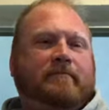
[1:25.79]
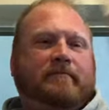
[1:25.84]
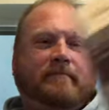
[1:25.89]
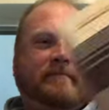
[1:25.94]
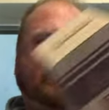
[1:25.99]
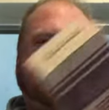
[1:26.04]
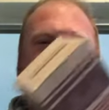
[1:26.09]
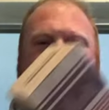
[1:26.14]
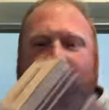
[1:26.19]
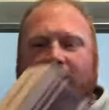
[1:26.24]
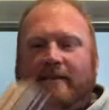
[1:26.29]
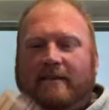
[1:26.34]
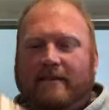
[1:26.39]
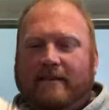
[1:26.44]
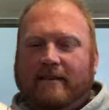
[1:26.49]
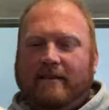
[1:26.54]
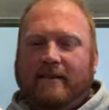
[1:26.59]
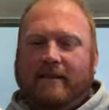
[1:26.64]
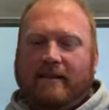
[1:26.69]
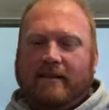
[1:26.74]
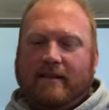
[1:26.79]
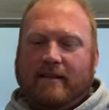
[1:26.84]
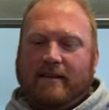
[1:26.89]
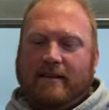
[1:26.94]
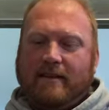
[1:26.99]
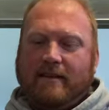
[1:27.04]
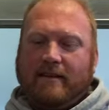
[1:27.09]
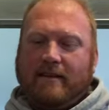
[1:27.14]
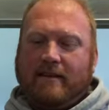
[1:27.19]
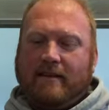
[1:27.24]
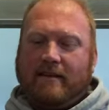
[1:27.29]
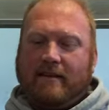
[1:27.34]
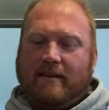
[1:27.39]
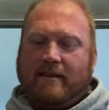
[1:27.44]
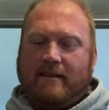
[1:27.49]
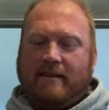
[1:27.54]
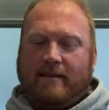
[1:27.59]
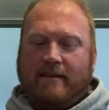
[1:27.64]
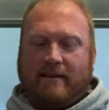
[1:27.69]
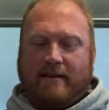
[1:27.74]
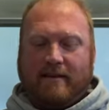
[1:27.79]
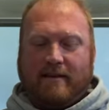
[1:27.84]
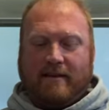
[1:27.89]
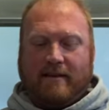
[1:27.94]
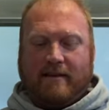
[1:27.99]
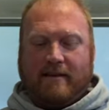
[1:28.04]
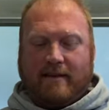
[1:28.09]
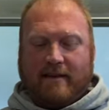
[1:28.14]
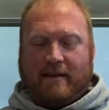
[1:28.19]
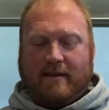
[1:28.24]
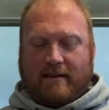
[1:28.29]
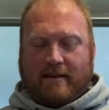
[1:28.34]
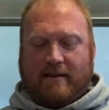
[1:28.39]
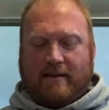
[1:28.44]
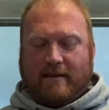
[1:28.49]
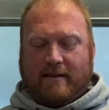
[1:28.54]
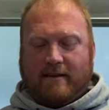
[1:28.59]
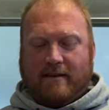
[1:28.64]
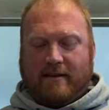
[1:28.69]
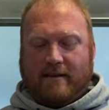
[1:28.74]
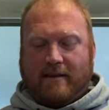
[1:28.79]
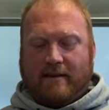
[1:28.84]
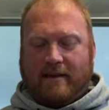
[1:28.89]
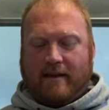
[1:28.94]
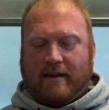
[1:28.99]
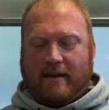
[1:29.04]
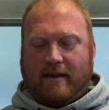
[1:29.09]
No one is speaking in this clip.